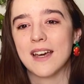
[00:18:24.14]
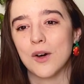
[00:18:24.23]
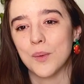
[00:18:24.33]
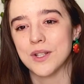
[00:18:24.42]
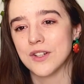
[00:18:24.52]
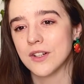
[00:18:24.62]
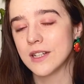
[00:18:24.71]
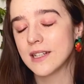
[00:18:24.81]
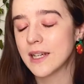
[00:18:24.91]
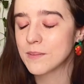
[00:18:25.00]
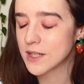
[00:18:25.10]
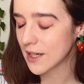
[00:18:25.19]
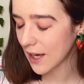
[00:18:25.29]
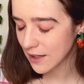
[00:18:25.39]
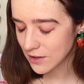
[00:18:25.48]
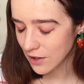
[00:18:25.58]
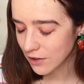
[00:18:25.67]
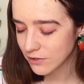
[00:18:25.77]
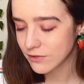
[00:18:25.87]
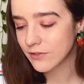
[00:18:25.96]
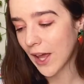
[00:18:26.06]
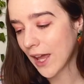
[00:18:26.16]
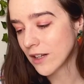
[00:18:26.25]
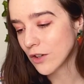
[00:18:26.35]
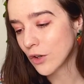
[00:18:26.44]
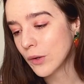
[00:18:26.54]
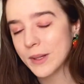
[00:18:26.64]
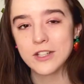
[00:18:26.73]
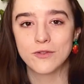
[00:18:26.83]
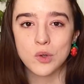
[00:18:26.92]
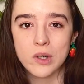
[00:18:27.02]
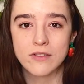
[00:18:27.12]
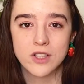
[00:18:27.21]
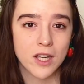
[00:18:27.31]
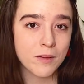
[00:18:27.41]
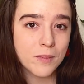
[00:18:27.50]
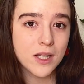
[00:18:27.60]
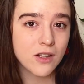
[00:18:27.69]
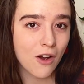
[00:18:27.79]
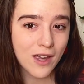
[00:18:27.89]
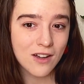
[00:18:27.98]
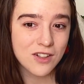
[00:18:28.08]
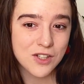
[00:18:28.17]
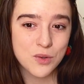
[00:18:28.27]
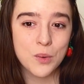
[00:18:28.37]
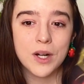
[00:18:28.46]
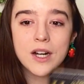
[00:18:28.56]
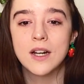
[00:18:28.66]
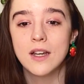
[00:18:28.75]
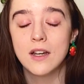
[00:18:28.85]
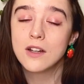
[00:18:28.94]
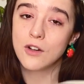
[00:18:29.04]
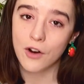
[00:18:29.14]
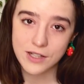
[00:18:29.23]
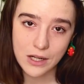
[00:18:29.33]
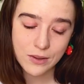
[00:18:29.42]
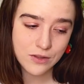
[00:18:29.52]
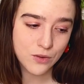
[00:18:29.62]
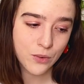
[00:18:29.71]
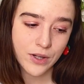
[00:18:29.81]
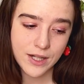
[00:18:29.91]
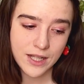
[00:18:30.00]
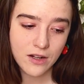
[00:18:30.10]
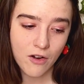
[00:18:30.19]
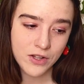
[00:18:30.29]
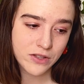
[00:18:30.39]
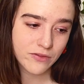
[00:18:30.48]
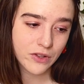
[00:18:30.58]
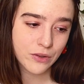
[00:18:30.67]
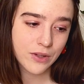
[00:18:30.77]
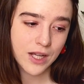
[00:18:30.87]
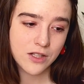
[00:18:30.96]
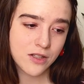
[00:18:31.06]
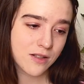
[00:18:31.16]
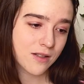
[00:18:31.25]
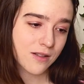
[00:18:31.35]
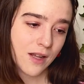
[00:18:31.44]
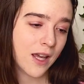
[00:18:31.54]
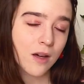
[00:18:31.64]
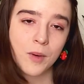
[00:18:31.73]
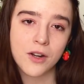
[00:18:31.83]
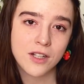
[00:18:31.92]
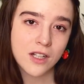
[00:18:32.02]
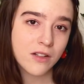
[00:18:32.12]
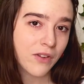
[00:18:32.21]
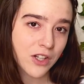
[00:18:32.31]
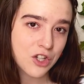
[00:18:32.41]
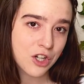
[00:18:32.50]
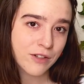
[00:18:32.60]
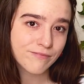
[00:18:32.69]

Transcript: a wizard named Gandalf and a whole bunch of dwarves come knocking on his door, knock down his door, eat all his food, and just take him on an adventure.